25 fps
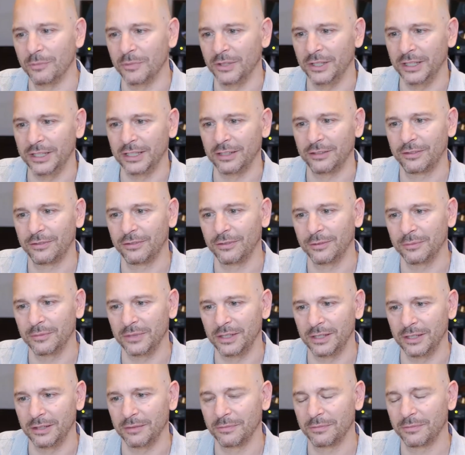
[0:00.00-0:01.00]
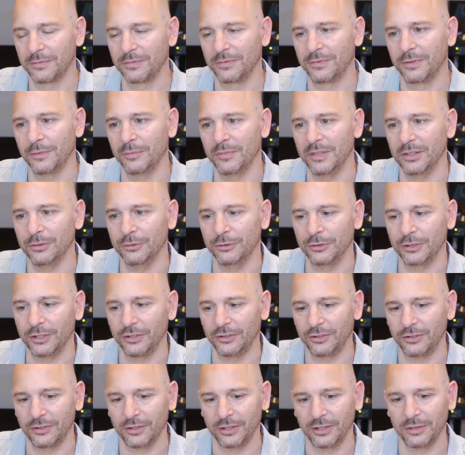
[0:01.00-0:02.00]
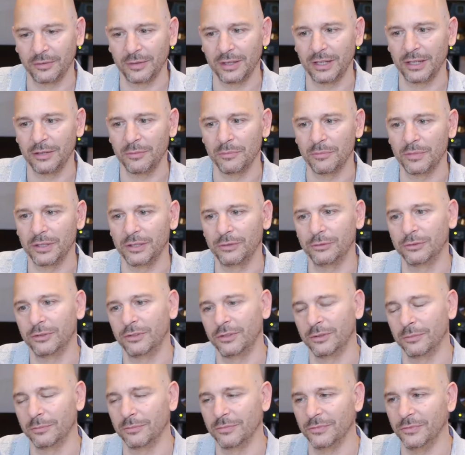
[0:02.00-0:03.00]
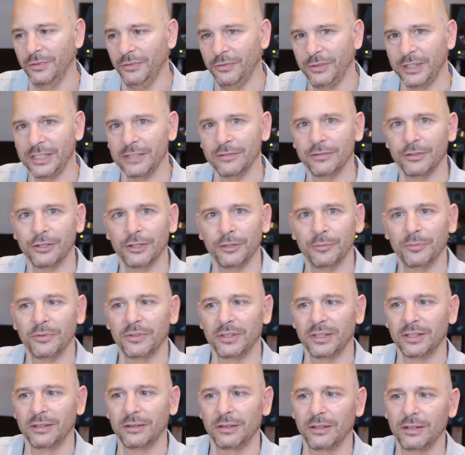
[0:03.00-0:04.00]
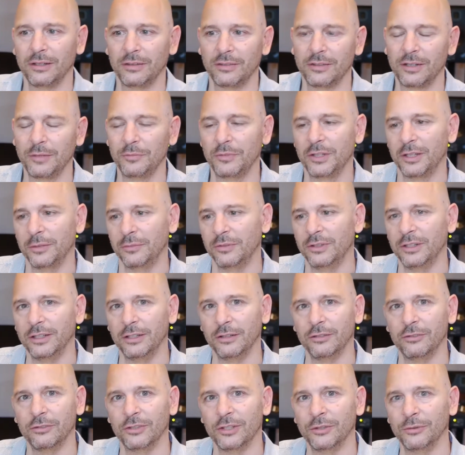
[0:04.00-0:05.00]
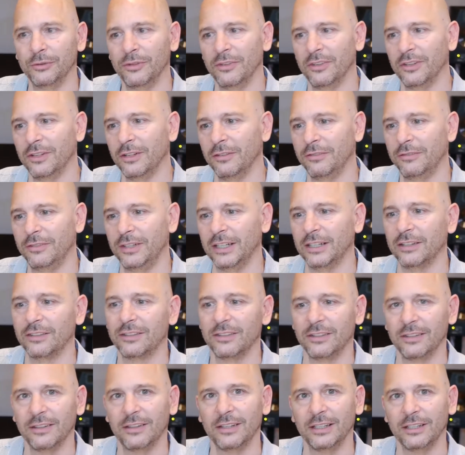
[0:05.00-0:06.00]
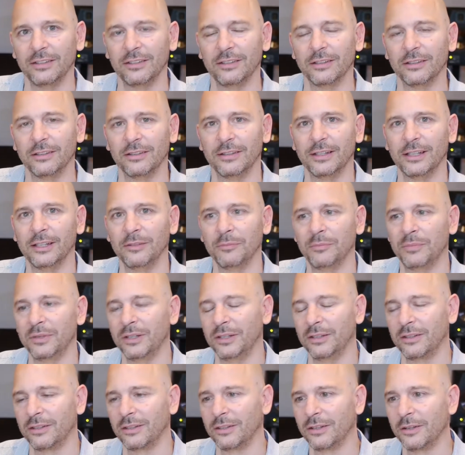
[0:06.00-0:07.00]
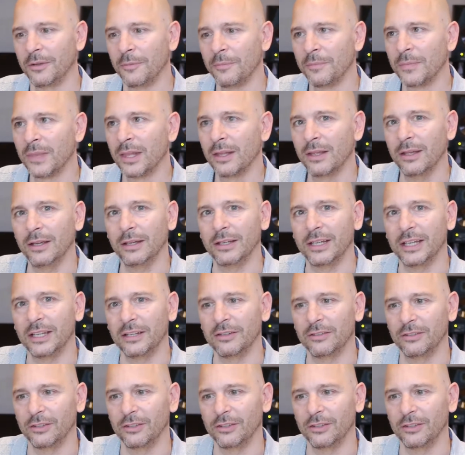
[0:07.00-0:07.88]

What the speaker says: mics from the orchestra, but also reverbs and sometimes little drones and effects and things like that. But again,